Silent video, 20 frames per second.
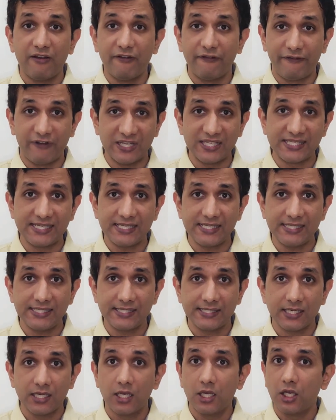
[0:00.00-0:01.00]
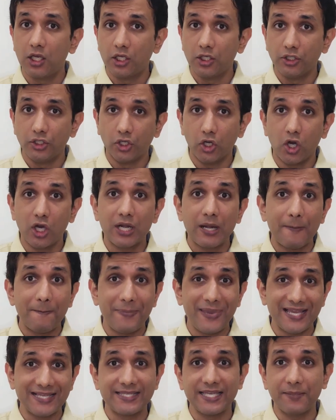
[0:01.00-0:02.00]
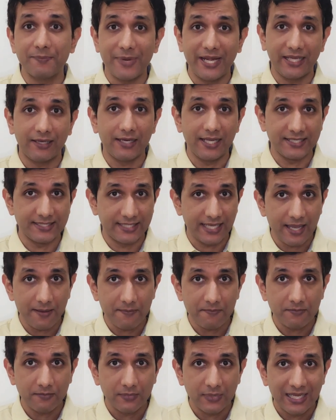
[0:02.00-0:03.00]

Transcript: First is your basic medical exam,